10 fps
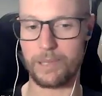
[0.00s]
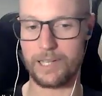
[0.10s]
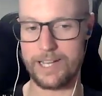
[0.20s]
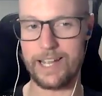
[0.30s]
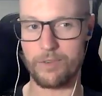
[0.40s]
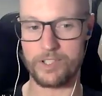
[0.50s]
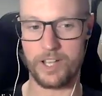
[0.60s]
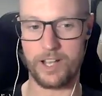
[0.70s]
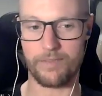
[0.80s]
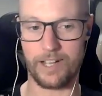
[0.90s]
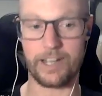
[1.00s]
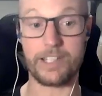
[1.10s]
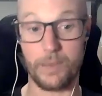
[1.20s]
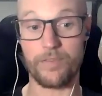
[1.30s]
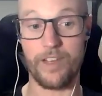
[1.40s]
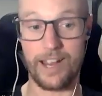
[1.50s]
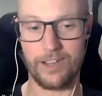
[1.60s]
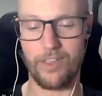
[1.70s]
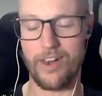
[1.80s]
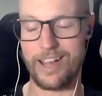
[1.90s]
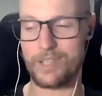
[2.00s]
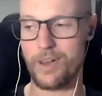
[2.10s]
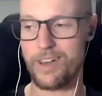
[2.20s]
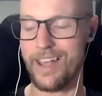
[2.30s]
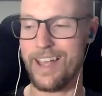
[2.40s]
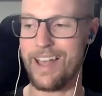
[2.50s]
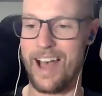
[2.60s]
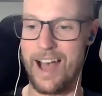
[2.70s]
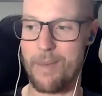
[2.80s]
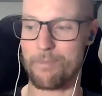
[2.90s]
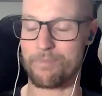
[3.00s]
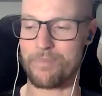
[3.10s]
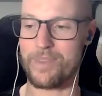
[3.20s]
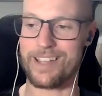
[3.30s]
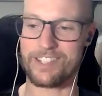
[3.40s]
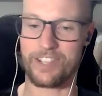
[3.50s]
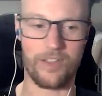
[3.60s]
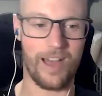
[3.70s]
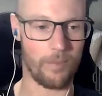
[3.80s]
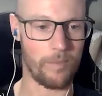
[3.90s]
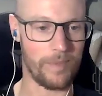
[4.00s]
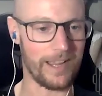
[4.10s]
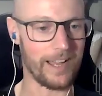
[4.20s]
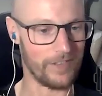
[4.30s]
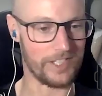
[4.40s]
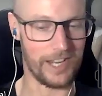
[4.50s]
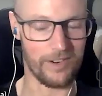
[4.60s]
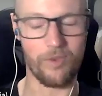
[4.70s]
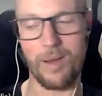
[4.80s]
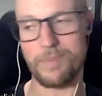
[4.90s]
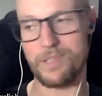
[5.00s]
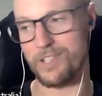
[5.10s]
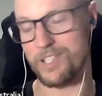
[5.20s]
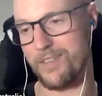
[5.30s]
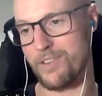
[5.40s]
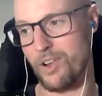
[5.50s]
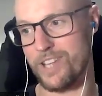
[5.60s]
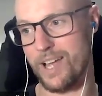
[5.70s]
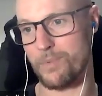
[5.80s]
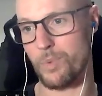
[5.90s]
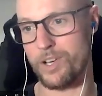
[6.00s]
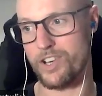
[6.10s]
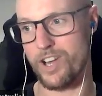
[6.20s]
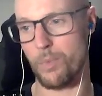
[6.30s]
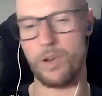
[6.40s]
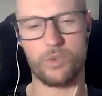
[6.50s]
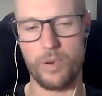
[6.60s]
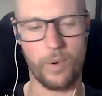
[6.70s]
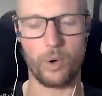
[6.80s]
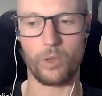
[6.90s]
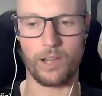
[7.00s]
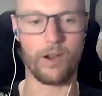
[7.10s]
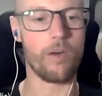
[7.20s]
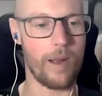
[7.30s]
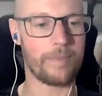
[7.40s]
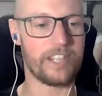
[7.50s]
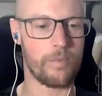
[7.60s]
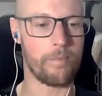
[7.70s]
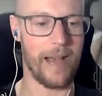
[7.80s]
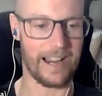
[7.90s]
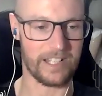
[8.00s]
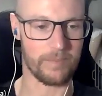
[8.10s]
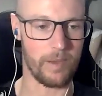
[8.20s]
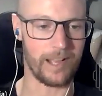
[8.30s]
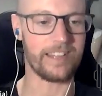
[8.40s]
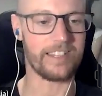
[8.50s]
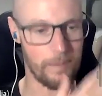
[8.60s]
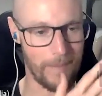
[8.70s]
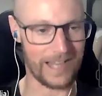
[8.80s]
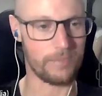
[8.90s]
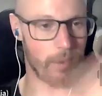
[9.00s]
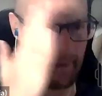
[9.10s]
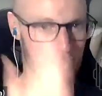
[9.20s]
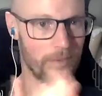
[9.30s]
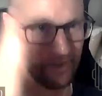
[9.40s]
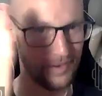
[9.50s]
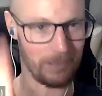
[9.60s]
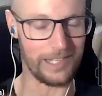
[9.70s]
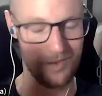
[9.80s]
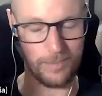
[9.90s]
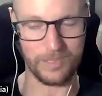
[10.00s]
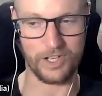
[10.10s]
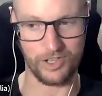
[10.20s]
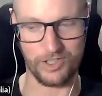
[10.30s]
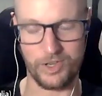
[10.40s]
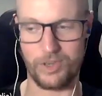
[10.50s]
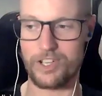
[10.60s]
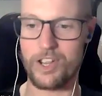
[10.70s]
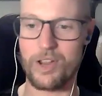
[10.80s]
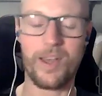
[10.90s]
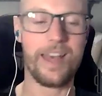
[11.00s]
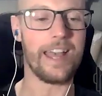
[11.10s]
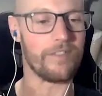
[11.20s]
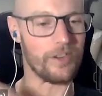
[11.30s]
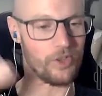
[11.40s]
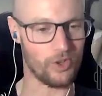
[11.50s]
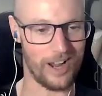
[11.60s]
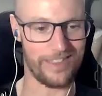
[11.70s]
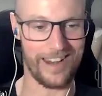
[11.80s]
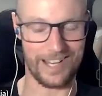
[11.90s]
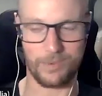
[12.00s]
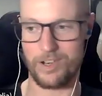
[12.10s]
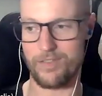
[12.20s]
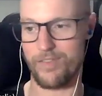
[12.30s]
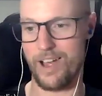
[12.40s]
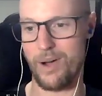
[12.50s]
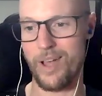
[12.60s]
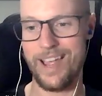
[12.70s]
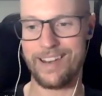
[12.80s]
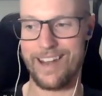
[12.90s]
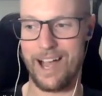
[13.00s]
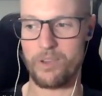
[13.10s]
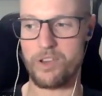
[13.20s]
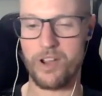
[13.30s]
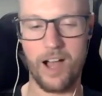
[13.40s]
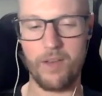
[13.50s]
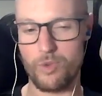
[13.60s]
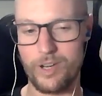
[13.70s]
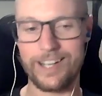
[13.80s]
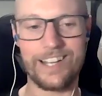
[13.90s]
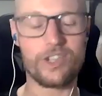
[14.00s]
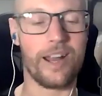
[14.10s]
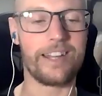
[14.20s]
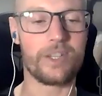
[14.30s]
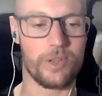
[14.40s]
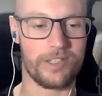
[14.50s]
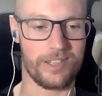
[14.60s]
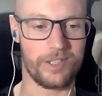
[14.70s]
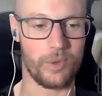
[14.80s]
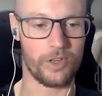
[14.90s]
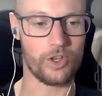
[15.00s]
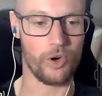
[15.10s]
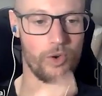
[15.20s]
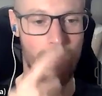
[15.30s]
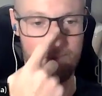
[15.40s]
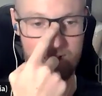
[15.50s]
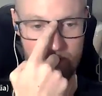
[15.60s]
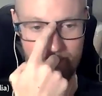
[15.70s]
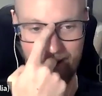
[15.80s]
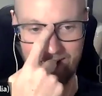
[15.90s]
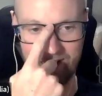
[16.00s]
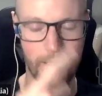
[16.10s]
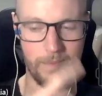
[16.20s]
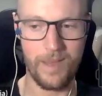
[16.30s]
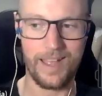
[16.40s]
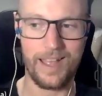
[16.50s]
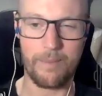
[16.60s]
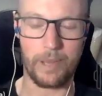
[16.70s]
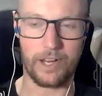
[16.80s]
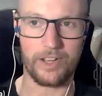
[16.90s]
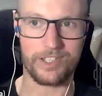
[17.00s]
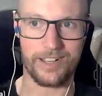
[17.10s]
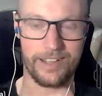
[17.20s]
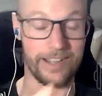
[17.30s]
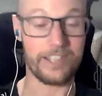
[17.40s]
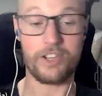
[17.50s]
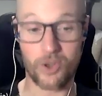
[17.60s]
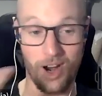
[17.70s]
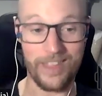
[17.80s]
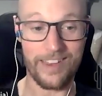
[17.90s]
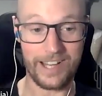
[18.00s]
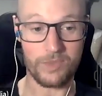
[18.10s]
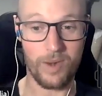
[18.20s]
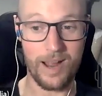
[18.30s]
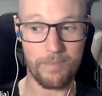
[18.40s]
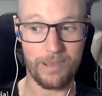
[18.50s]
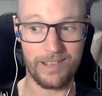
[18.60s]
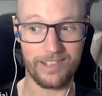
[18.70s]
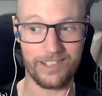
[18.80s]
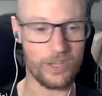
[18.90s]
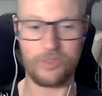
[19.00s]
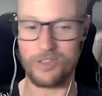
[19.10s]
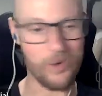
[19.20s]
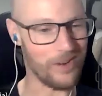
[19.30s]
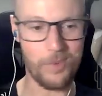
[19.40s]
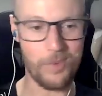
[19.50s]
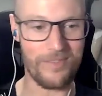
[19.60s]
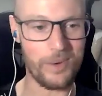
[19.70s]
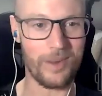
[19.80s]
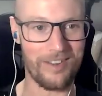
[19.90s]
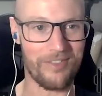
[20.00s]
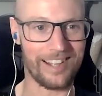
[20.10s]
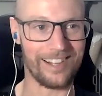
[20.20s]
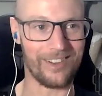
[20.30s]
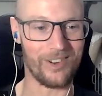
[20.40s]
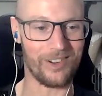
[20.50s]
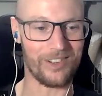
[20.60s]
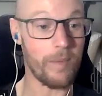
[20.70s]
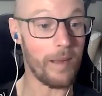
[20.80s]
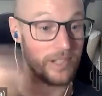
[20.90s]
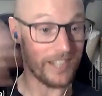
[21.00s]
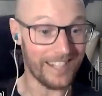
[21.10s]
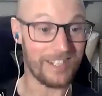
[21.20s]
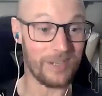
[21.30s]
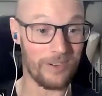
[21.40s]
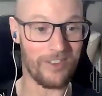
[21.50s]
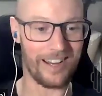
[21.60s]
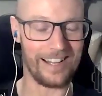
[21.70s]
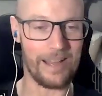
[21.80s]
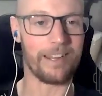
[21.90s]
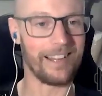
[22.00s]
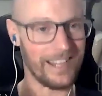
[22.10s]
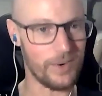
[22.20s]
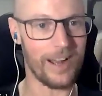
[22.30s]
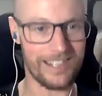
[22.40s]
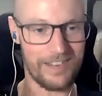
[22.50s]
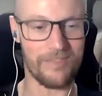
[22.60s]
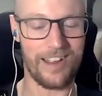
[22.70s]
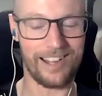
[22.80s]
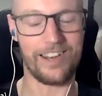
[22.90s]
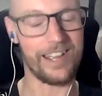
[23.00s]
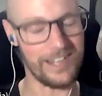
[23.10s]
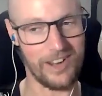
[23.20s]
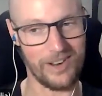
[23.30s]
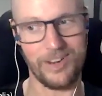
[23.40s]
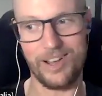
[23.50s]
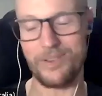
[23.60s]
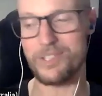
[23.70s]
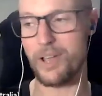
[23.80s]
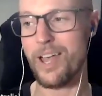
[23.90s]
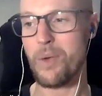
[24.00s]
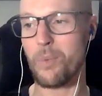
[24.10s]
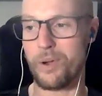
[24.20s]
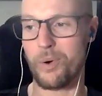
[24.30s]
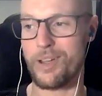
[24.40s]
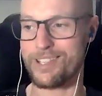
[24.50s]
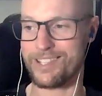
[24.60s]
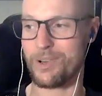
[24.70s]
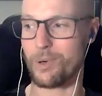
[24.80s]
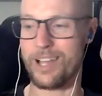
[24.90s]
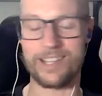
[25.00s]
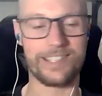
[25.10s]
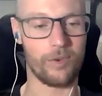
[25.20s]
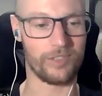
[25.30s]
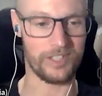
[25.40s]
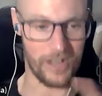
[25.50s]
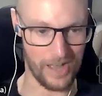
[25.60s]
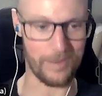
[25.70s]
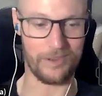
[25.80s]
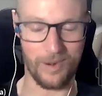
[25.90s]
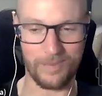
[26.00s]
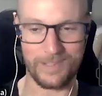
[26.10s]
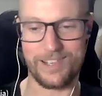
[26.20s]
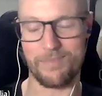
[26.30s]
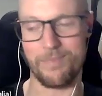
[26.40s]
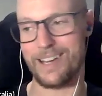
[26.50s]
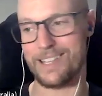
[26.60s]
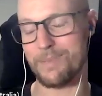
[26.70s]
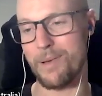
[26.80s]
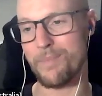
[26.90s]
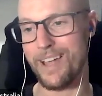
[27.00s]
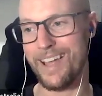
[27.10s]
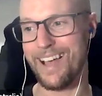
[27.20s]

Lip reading: complete in reserve, like as I would fail on the next one. So that would be kind of a 0 reps in reserve concept, which we would call a repetition maximum. Like it's the maximum number of complete repetitions you could do. If you tried the next one, you'd fail. Now, you can't really train to a true repetition maximum because unless you try the next rep, you don't know whether you were going to fail it or not. You might predict you would fail it, but unless you actually fail on it, you don't know. So we always call it a self-determined repetition maximum.